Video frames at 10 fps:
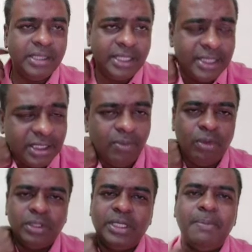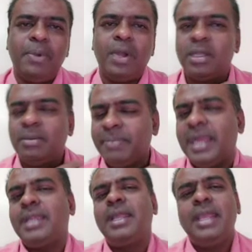This is the most important
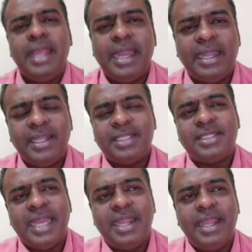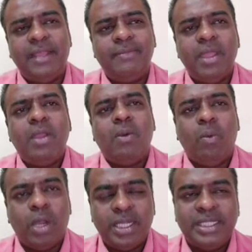part in understanding
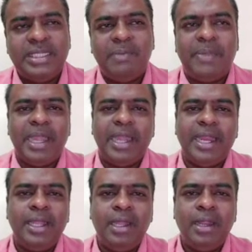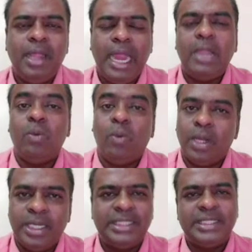what is dependent and
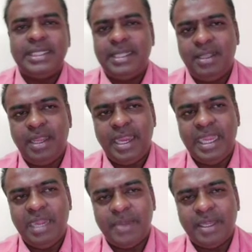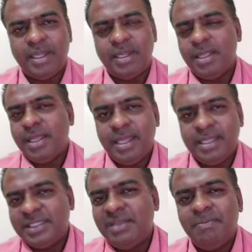what is independent.
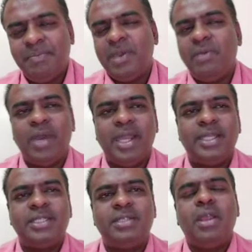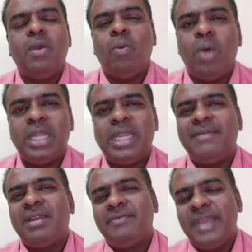In simple words,
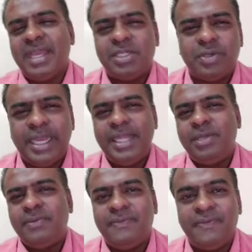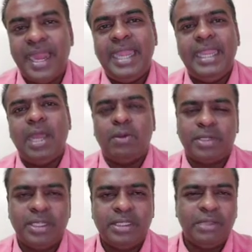whatever we are trying to find
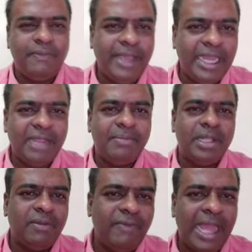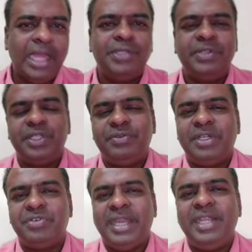out, the variable values which we are
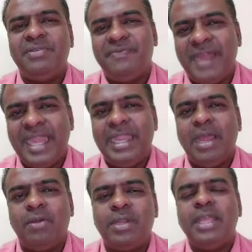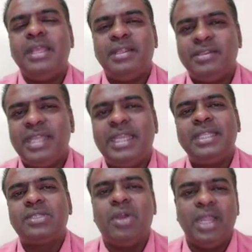trying to find out, that
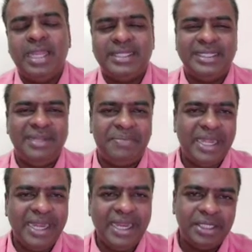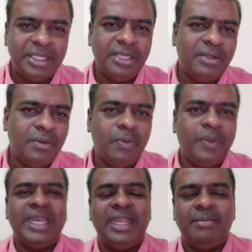is called as dependent
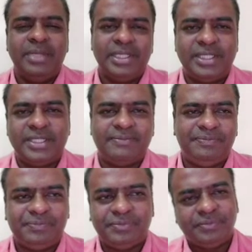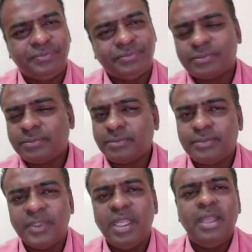variables.
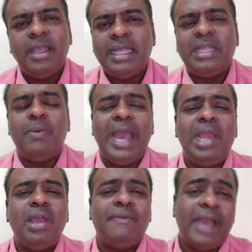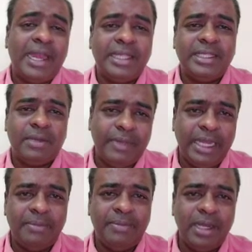And the value of another
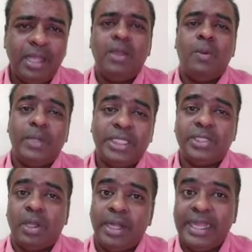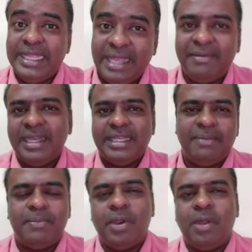variable which is already given in
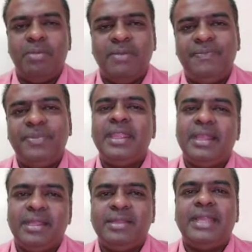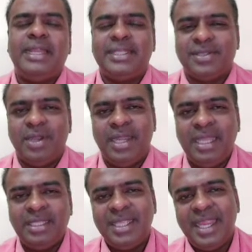the problem, that is called
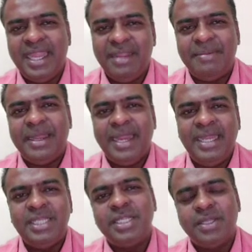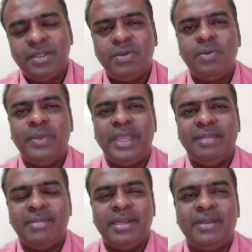as independent
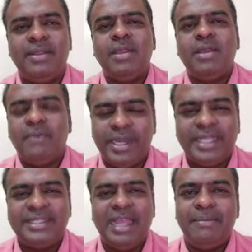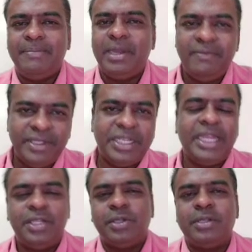variable. For example, which I
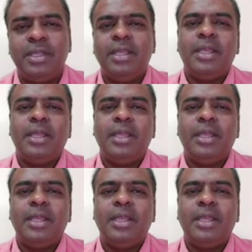took